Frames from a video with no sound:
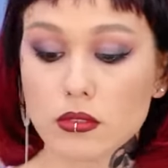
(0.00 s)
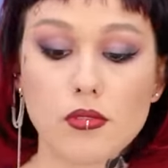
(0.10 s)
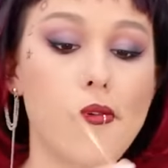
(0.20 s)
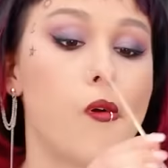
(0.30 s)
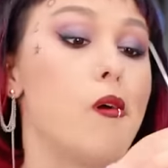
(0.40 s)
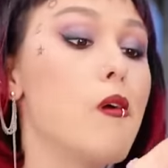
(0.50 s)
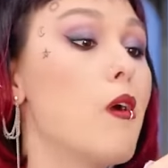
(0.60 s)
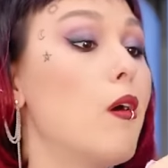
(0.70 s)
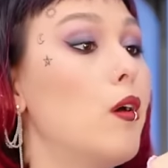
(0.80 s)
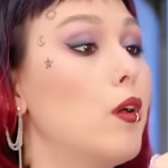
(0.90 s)
This might
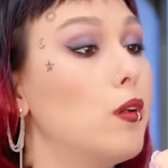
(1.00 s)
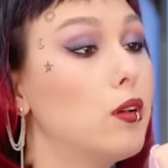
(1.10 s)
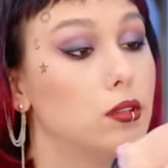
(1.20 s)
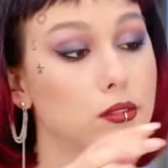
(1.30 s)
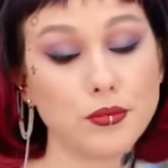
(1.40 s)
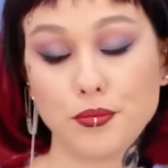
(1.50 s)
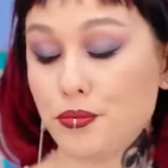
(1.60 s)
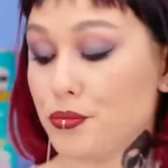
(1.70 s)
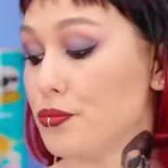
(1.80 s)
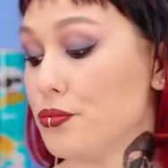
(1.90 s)
hurt.
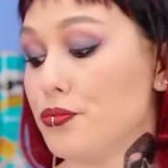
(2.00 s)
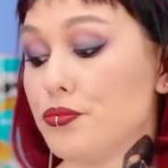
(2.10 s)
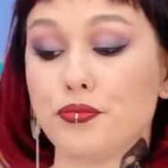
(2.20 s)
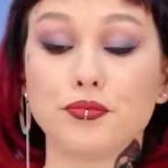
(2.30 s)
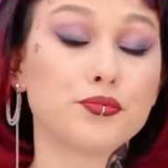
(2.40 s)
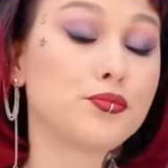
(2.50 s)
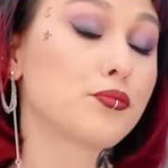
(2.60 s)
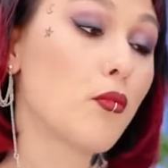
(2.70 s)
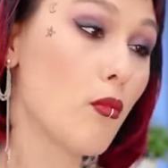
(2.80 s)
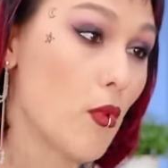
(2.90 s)
Actually, it will
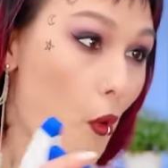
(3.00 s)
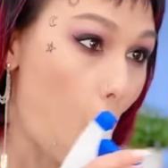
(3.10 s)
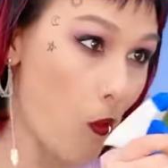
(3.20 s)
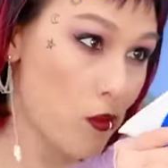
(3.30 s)
hurt.